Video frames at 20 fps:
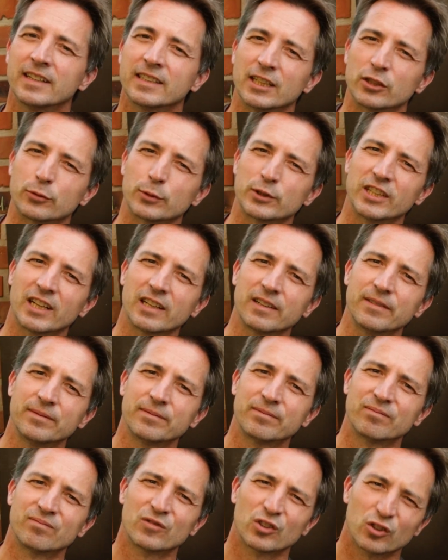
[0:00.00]
This was Jelle,
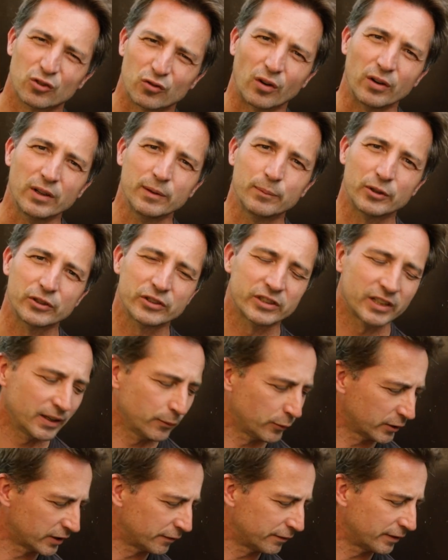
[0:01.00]
growing
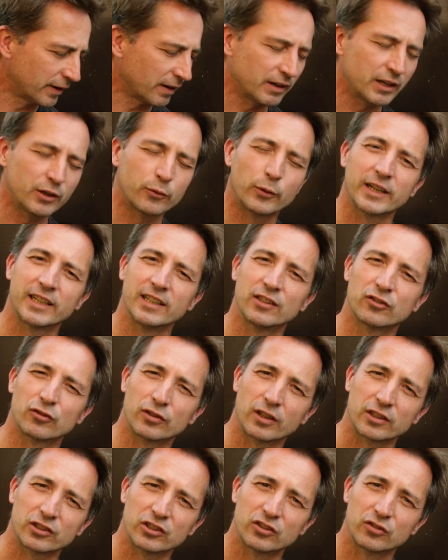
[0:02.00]
bonsai with a very quick
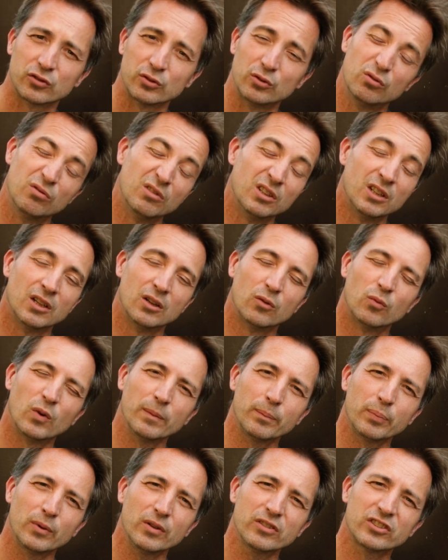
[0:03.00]
introduction to
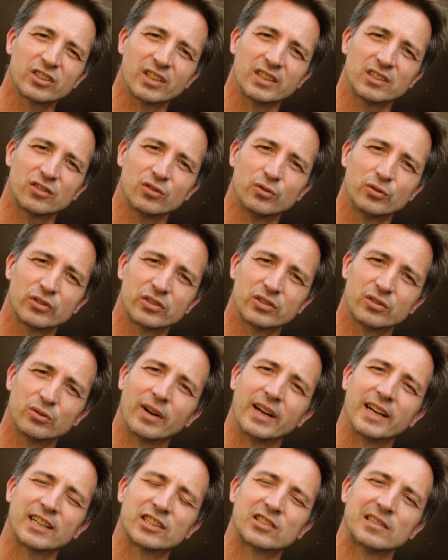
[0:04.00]
what bonsai tools do
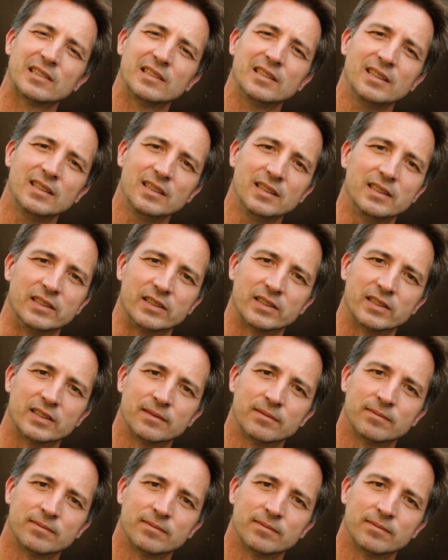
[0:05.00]
I actually need.